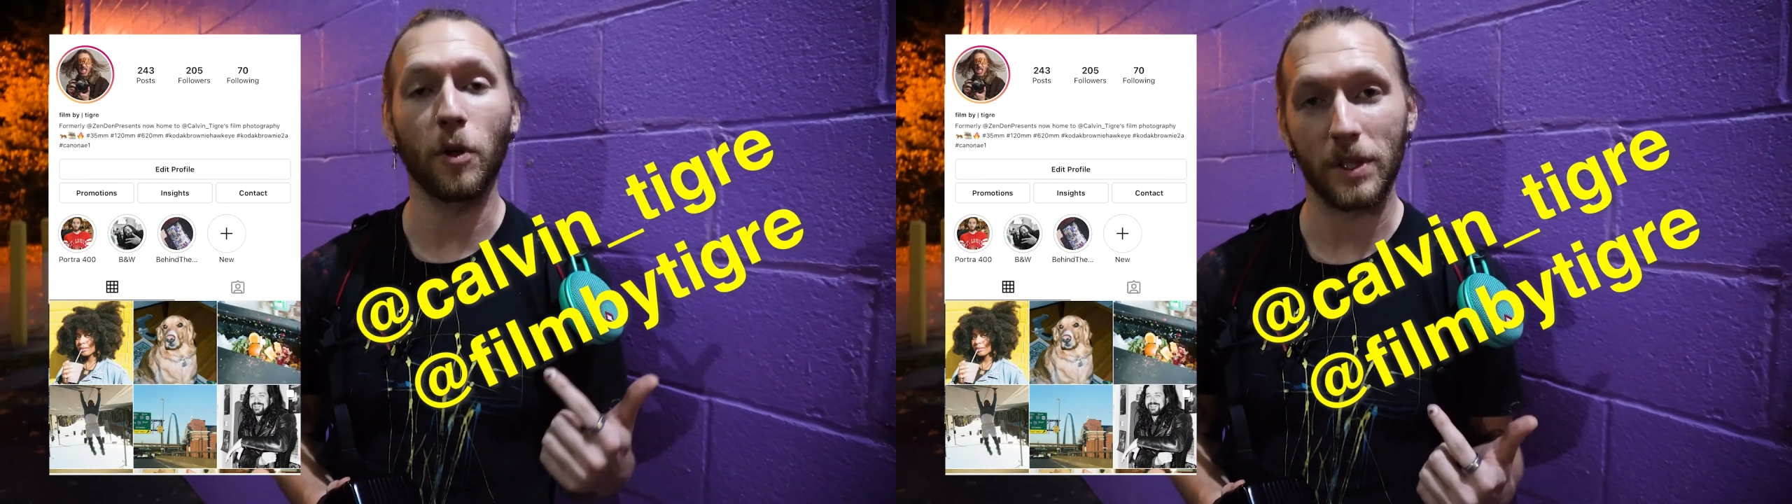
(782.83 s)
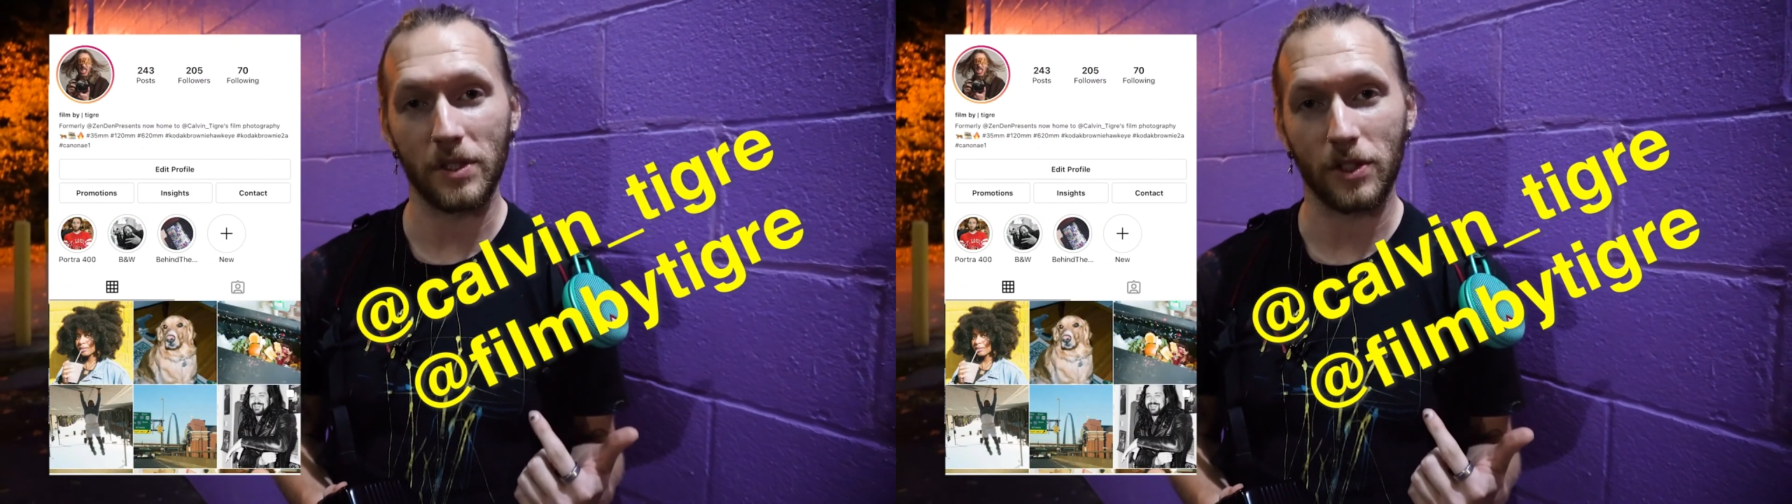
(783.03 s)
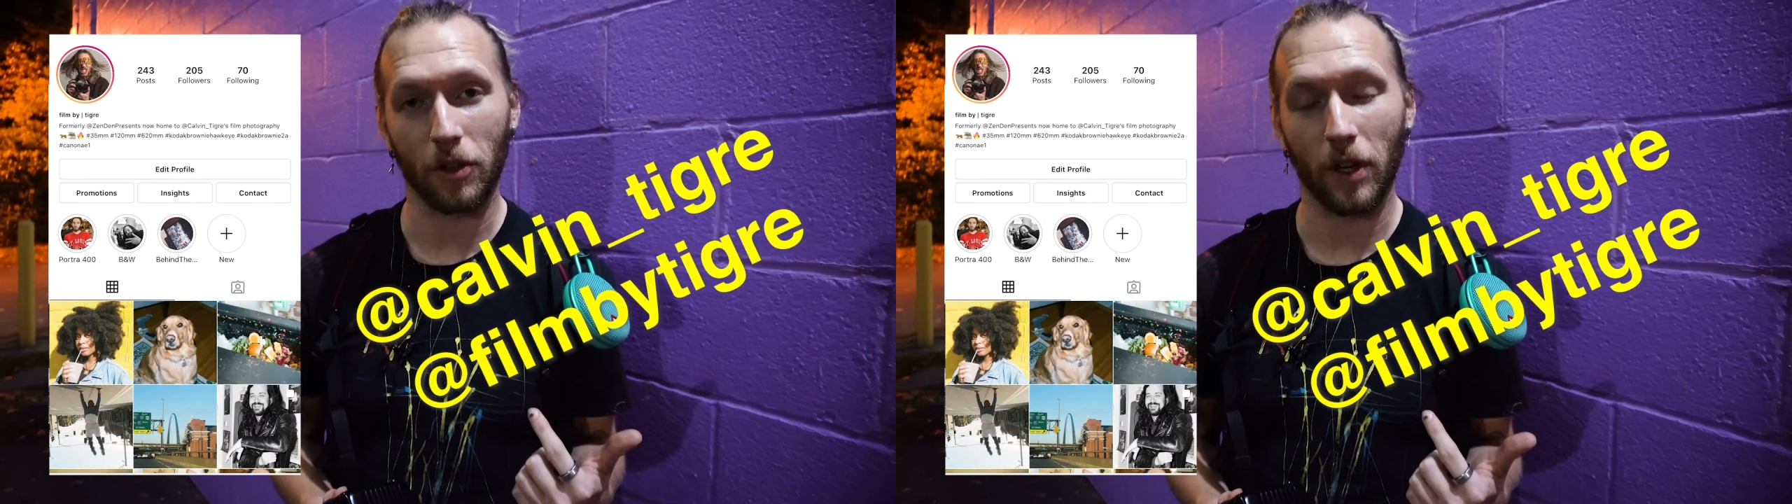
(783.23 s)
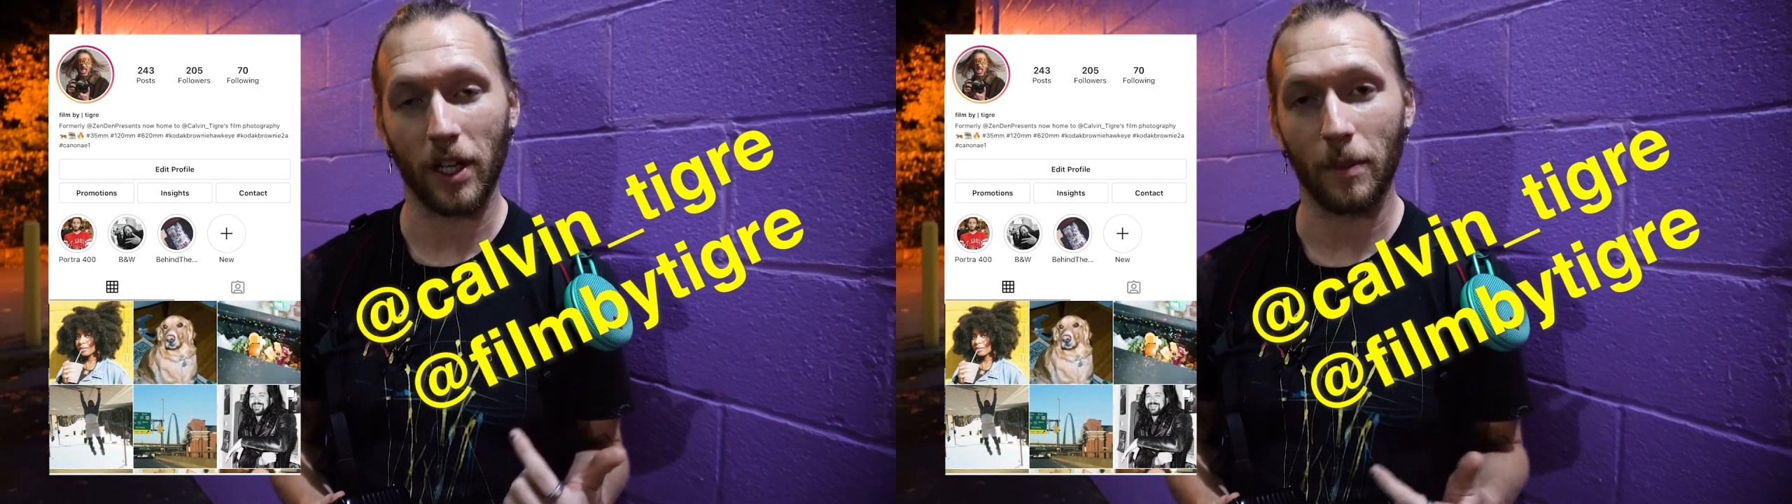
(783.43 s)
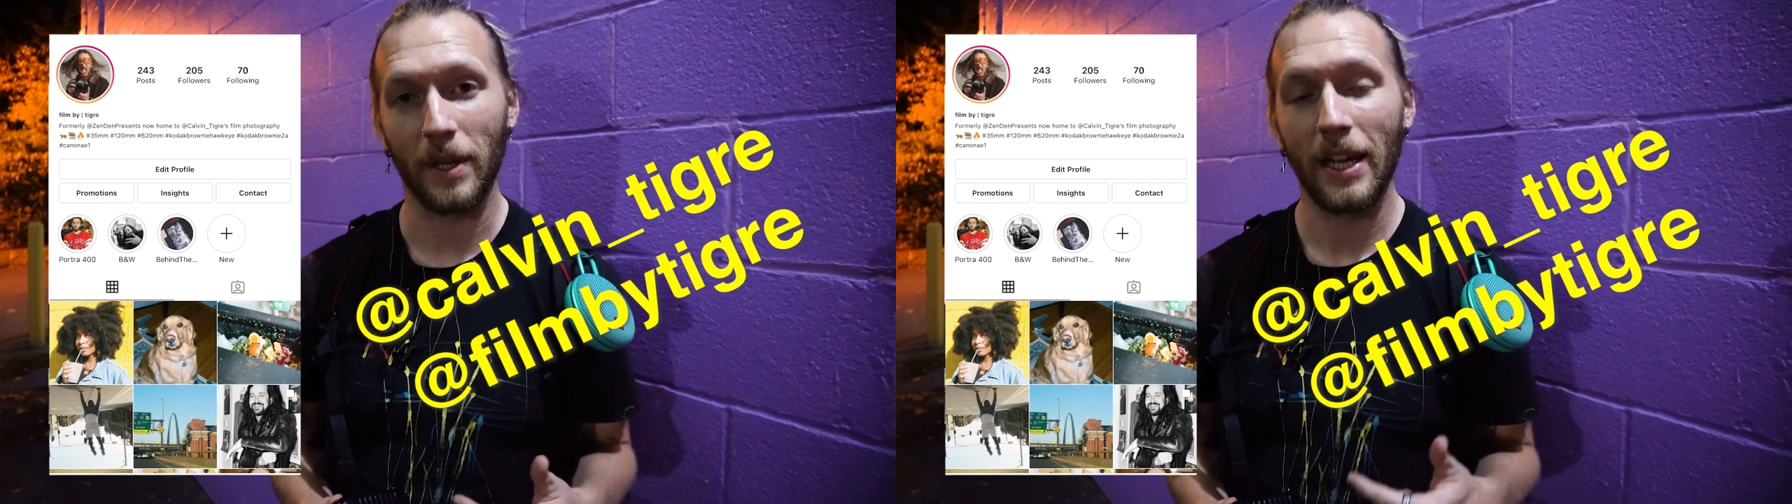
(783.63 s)
Instagram
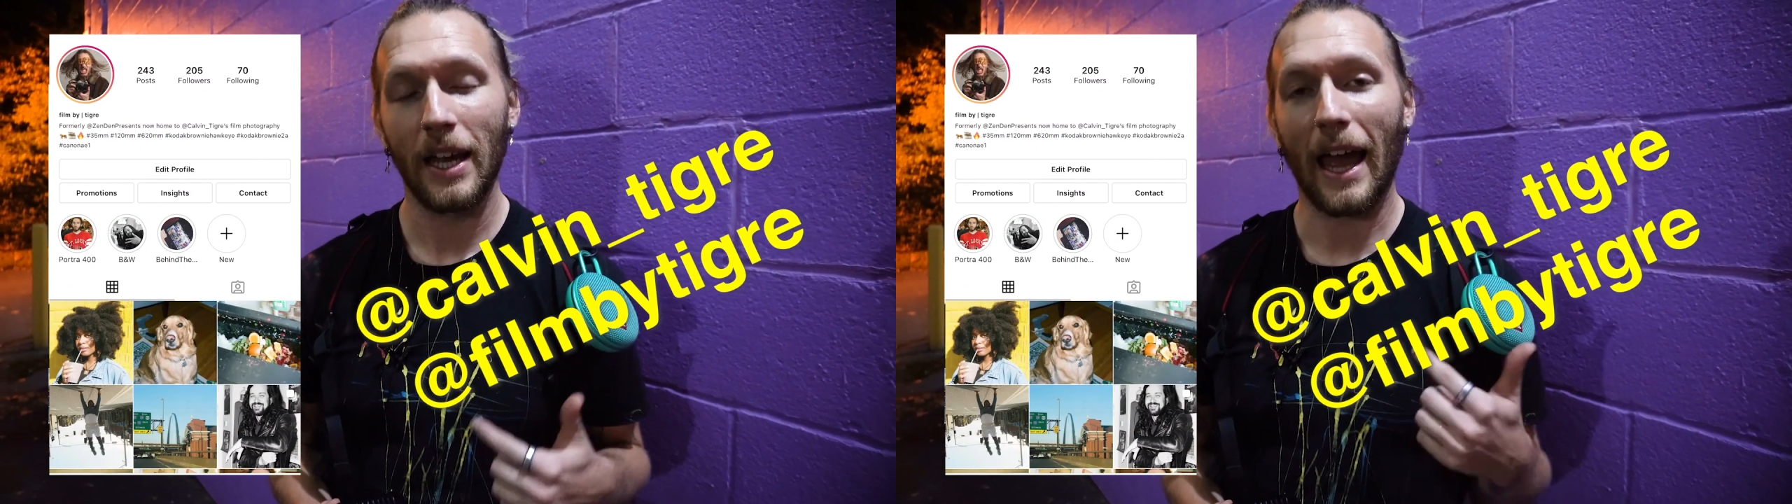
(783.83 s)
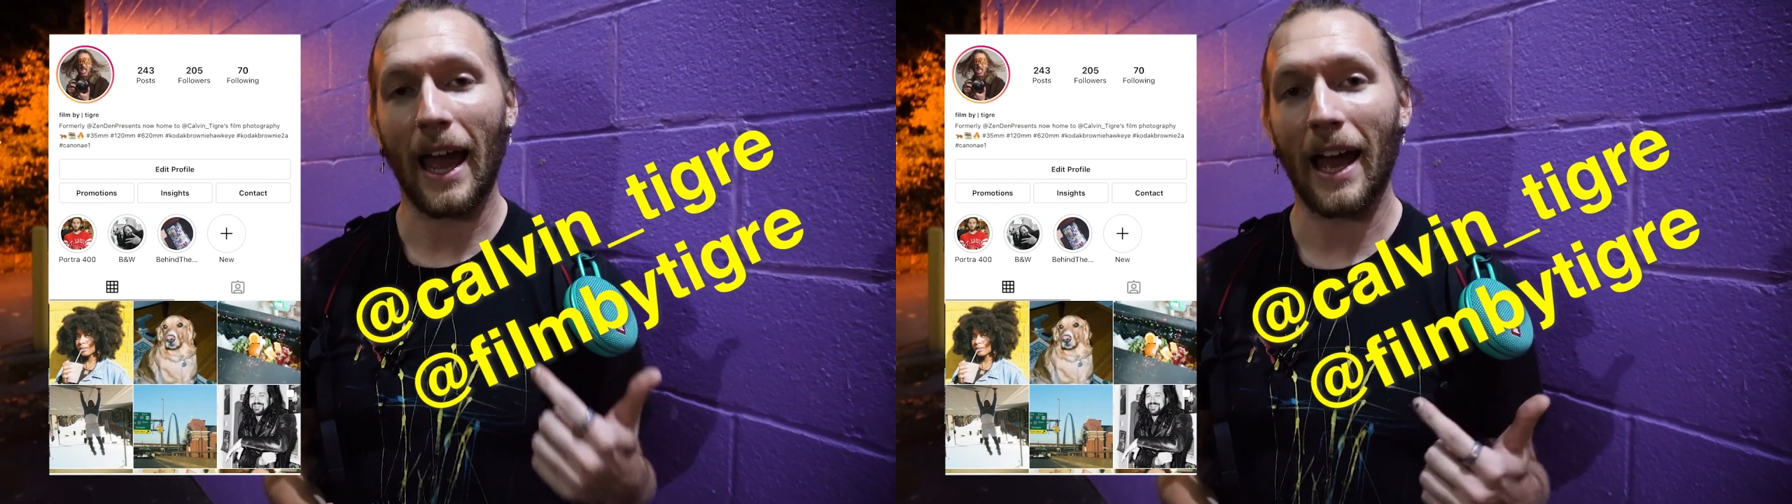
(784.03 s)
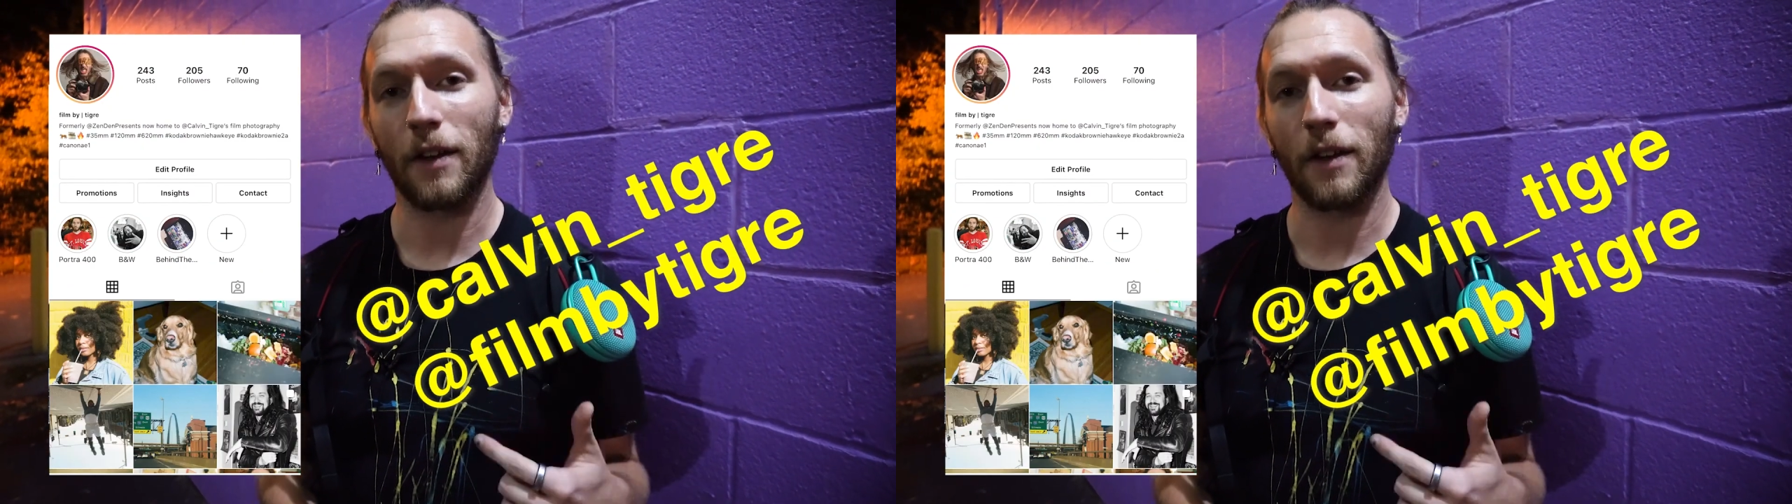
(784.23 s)
at